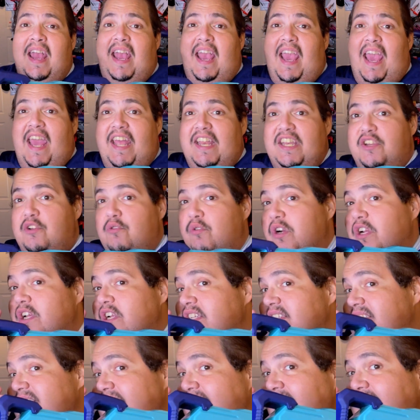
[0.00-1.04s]
and you're going
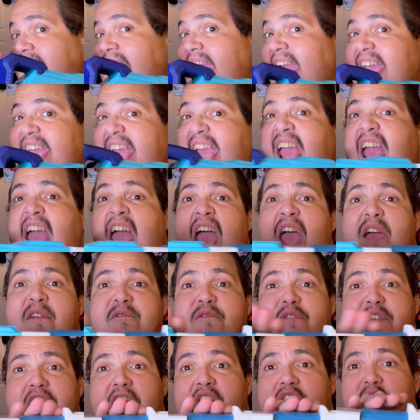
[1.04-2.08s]
to say, hey,
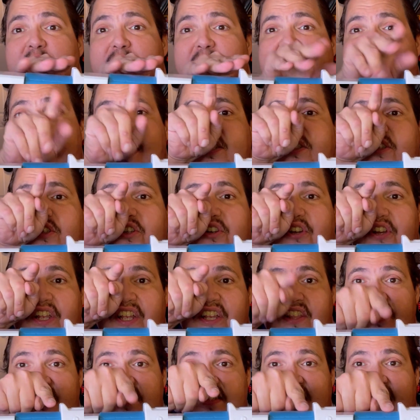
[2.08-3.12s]
every other blaster
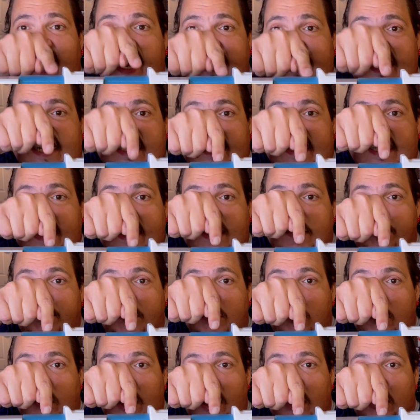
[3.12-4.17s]
in this line is this
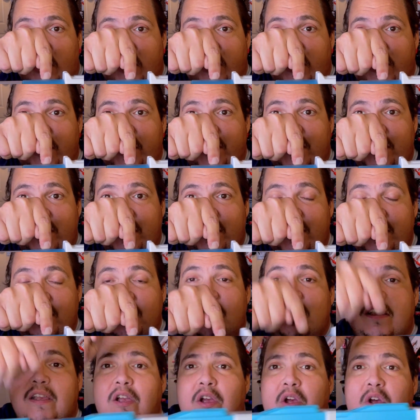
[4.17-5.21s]
blue color,
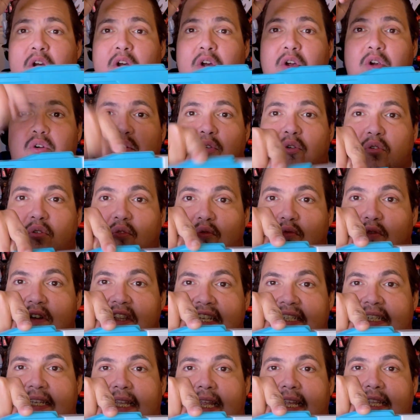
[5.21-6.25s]

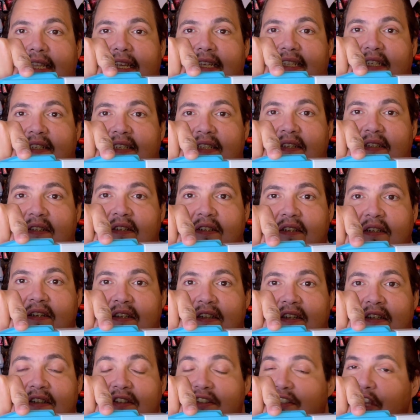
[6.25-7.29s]
release it like this.
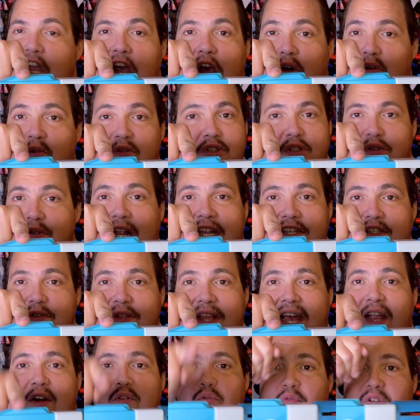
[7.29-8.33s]
No, do not do
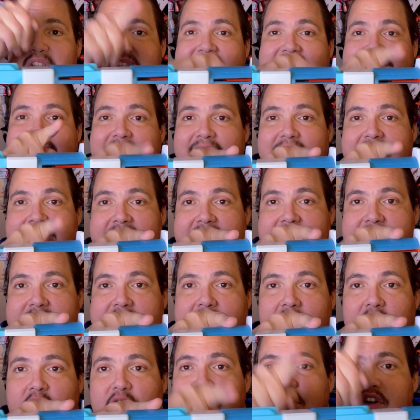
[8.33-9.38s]
that. Release it like this
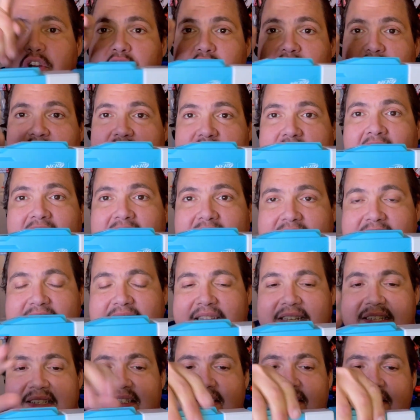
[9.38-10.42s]
color, not like
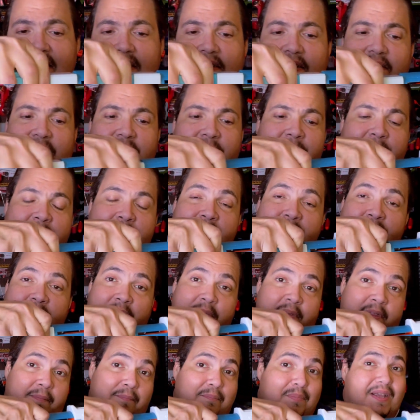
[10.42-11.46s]
this.
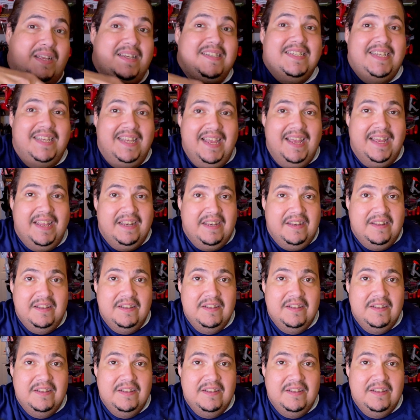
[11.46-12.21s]
Because again,